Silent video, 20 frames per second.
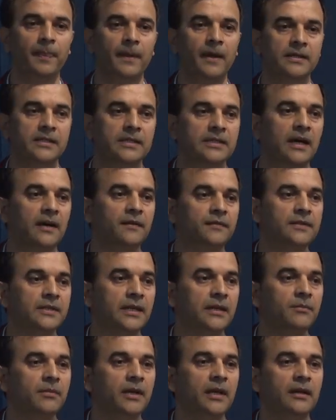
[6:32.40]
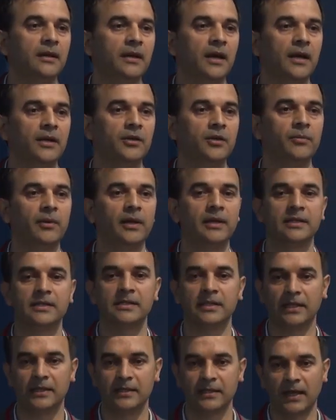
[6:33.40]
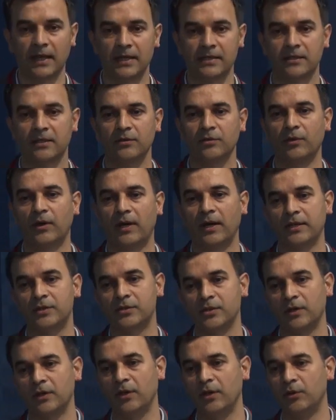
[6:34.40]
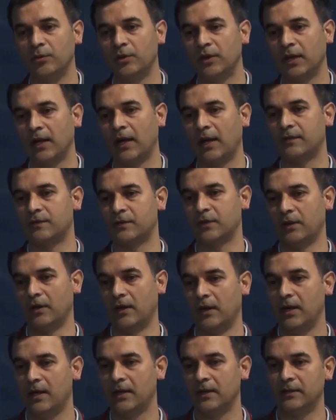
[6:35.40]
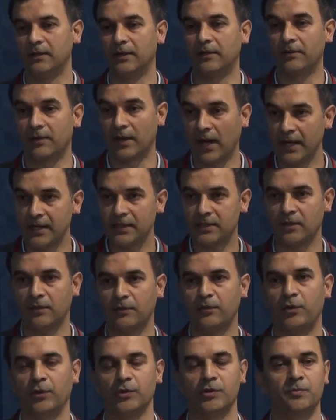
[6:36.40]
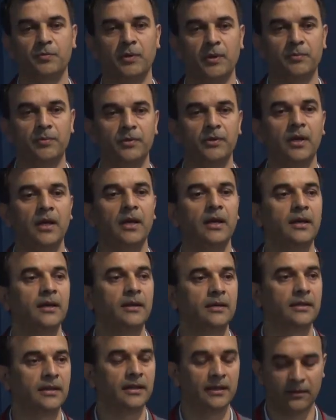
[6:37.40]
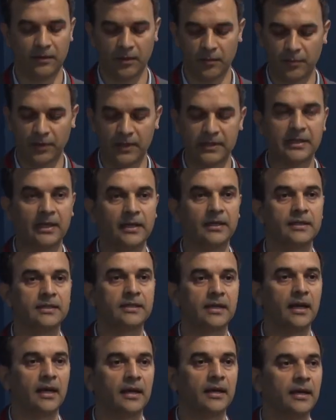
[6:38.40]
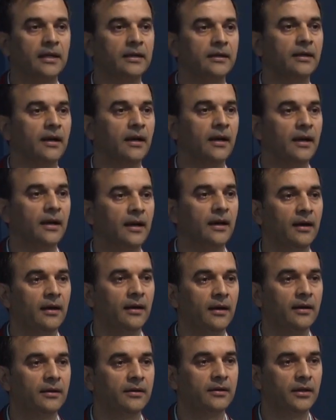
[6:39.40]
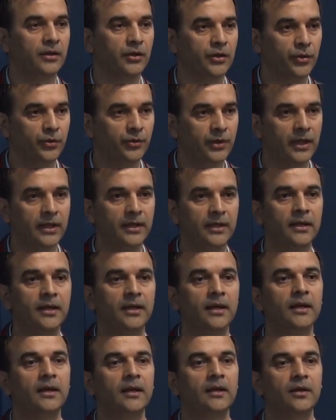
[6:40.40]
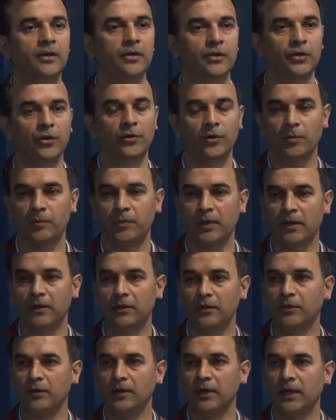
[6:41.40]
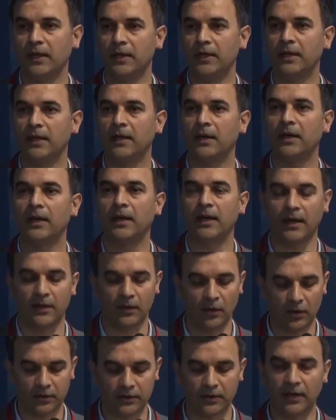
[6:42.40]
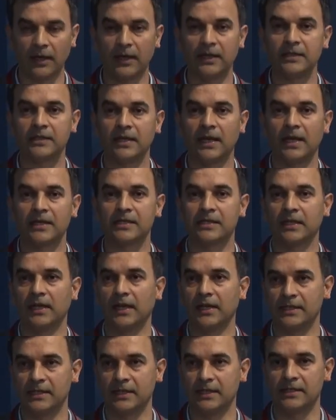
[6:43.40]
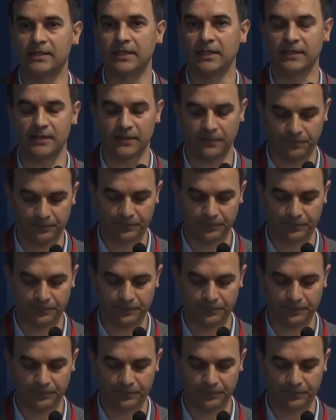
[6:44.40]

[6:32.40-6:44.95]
staff team in Humanist International who are actually looking after the right of those people. They represent in UN, European Union, and other international agencies.